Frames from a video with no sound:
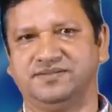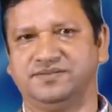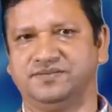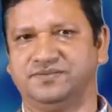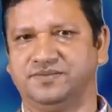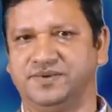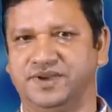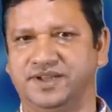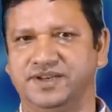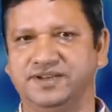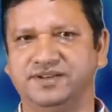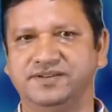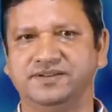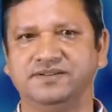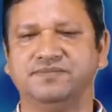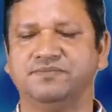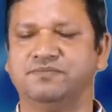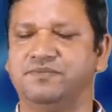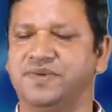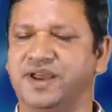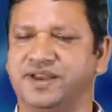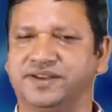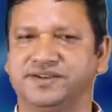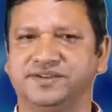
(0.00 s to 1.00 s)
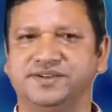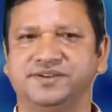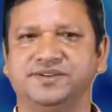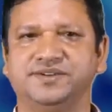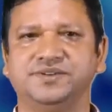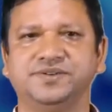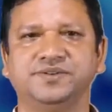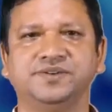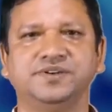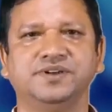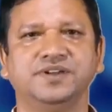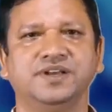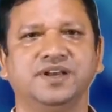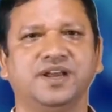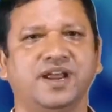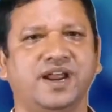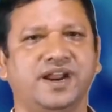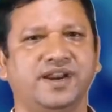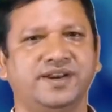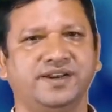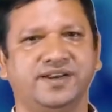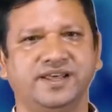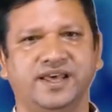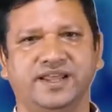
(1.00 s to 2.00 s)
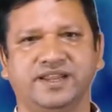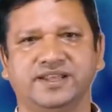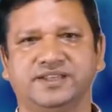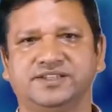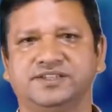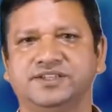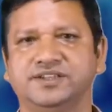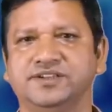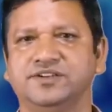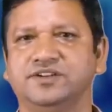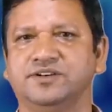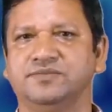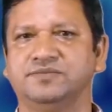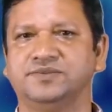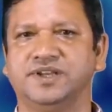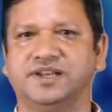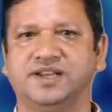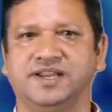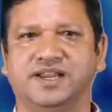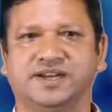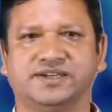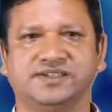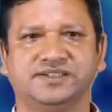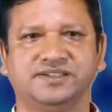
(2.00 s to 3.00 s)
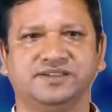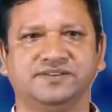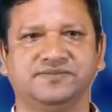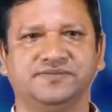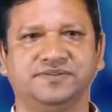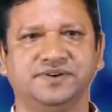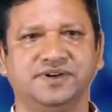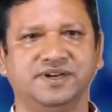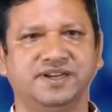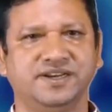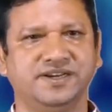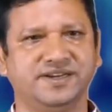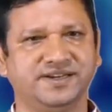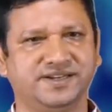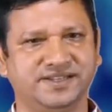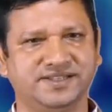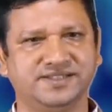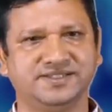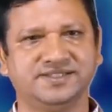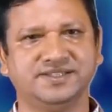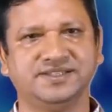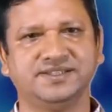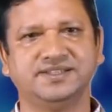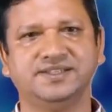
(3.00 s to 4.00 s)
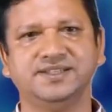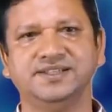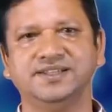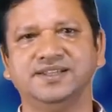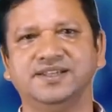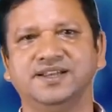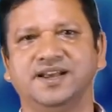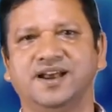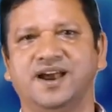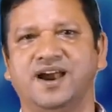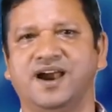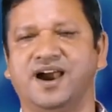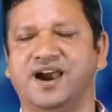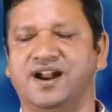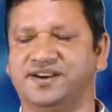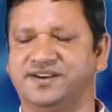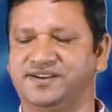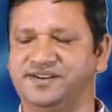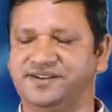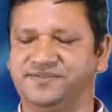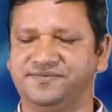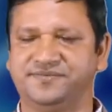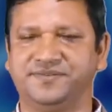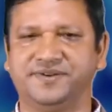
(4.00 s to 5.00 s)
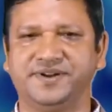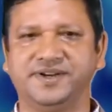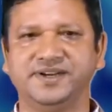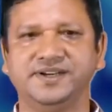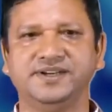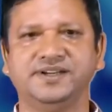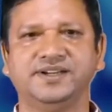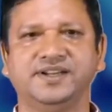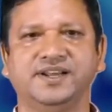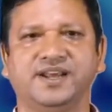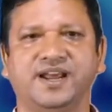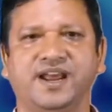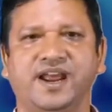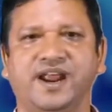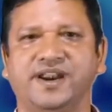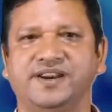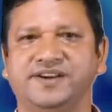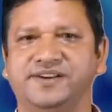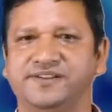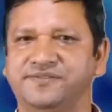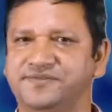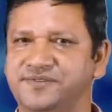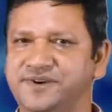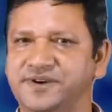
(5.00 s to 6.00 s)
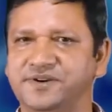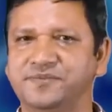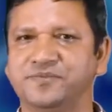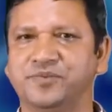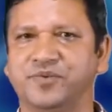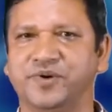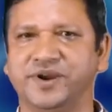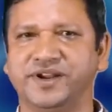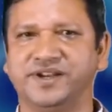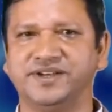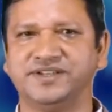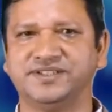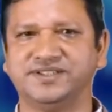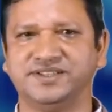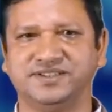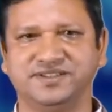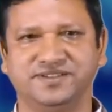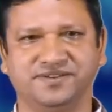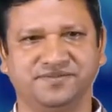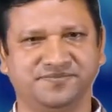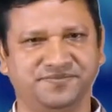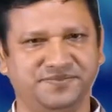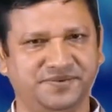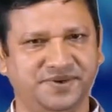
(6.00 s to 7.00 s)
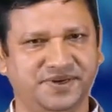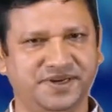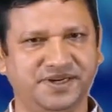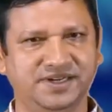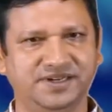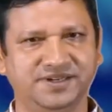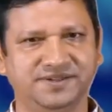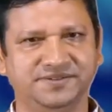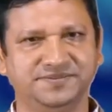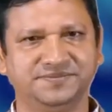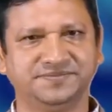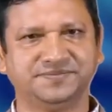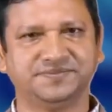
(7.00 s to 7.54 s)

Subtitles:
When magnitude and direction of the electric field intensity are different at different points in the field,